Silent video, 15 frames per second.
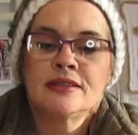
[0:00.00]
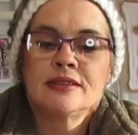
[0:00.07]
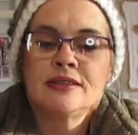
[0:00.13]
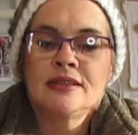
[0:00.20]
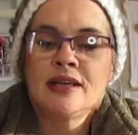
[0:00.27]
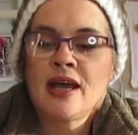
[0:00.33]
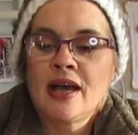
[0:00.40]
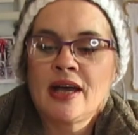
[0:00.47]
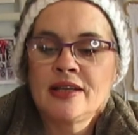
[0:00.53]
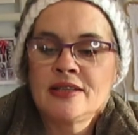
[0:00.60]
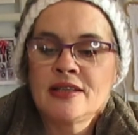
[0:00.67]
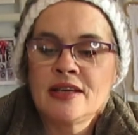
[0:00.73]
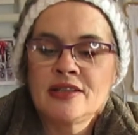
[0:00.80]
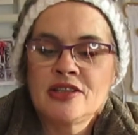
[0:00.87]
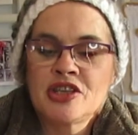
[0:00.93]
Yeah,
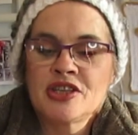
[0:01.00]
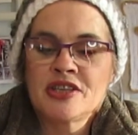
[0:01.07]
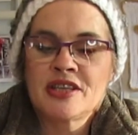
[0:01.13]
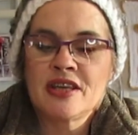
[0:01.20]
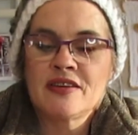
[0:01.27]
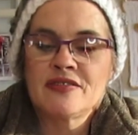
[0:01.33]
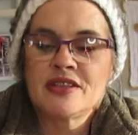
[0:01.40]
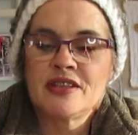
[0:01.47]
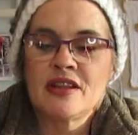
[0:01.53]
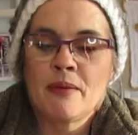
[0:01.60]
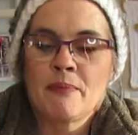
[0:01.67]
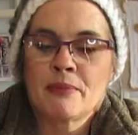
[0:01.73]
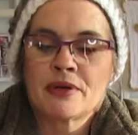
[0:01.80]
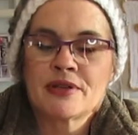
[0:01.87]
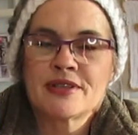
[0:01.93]
it, it just gives
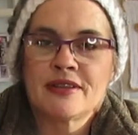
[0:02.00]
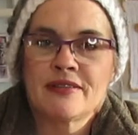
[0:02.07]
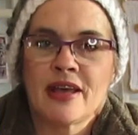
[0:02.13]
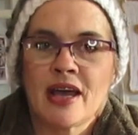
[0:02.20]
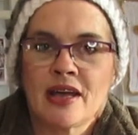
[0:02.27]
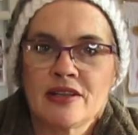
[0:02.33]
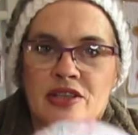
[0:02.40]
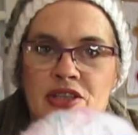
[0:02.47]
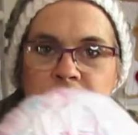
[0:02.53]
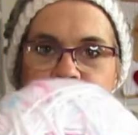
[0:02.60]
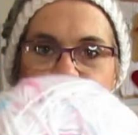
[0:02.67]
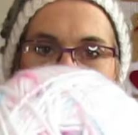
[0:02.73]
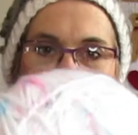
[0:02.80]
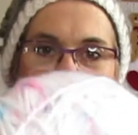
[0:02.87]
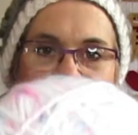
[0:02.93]
numbers in that, too.